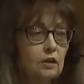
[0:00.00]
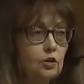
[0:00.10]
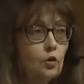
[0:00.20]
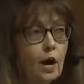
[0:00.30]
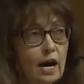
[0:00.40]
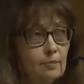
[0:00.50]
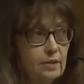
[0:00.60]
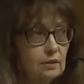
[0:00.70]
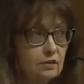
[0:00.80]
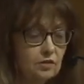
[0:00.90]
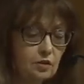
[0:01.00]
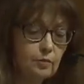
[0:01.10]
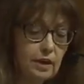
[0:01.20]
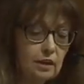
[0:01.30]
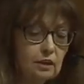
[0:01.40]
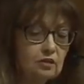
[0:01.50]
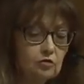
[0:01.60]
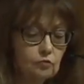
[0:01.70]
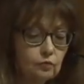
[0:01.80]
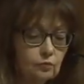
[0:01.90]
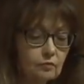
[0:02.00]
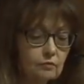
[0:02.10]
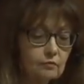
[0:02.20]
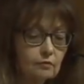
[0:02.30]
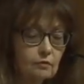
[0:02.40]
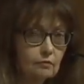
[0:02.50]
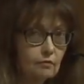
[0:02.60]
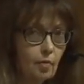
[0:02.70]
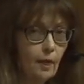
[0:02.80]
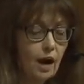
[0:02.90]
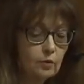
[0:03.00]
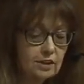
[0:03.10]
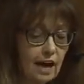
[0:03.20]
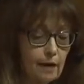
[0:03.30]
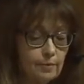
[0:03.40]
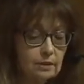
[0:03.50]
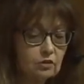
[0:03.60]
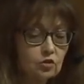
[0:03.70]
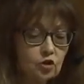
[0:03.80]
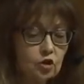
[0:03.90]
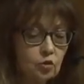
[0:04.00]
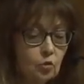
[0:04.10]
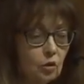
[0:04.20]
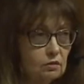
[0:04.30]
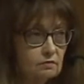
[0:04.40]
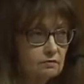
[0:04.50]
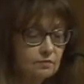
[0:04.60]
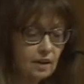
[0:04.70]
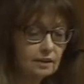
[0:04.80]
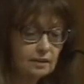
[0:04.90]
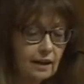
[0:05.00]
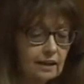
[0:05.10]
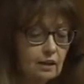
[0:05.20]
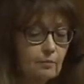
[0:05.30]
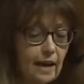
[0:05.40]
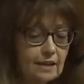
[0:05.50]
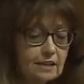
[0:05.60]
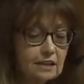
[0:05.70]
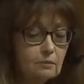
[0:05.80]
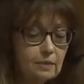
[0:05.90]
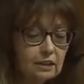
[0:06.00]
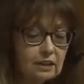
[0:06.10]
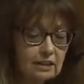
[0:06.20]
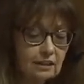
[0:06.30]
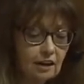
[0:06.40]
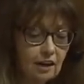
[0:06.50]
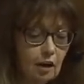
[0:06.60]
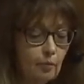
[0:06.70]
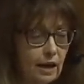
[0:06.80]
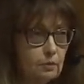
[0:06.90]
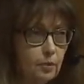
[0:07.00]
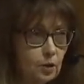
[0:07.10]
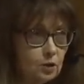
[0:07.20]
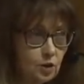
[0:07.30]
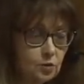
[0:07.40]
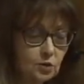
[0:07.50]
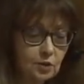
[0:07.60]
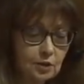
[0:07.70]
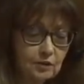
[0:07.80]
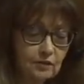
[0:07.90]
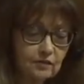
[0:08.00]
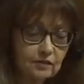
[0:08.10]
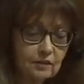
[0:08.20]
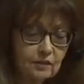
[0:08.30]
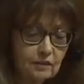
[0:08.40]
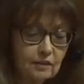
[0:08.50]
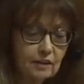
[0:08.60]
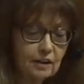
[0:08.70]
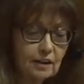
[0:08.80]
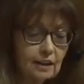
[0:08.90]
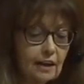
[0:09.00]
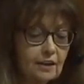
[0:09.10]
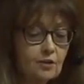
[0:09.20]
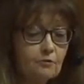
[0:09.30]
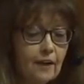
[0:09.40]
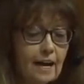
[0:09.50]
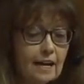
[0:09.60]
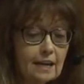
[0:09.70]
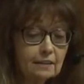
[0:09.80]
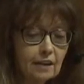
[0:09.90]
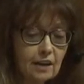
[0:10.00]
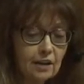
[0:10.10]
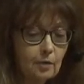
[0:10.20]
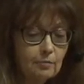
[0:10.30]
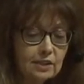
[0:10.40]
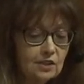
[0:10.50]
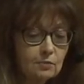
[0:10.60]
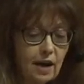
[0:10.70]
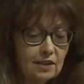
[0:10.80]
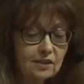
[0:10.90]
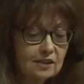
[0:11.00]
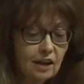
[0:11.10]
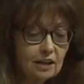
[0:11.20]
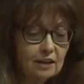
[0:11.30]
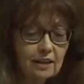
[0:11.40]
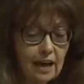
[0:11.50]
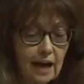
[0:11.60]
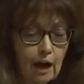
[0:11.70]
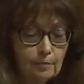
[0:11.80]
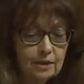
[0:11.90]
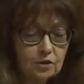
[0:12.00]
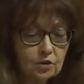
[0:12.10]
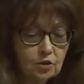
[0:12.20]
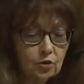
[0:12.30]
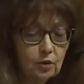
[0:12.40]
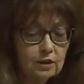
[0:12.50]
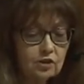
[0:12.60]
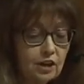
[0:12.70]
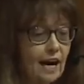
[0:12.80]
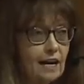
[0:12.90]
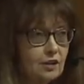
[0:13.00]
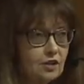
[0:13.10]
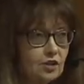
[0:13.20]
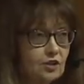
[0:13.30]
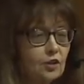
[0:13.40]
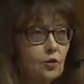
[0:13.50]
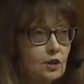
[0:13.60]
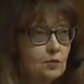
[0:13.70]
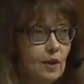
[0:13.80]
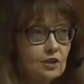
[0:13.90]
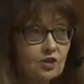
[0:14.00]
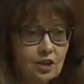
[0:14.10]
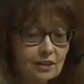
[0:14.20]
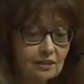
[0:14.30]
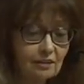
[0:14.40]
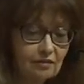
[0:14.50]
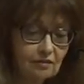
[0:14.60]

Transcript: "You happened to me. I was happened to, like an abandoned building by a bulldozer. Like the van that missed my skull happened a 2-inch gash across my chin.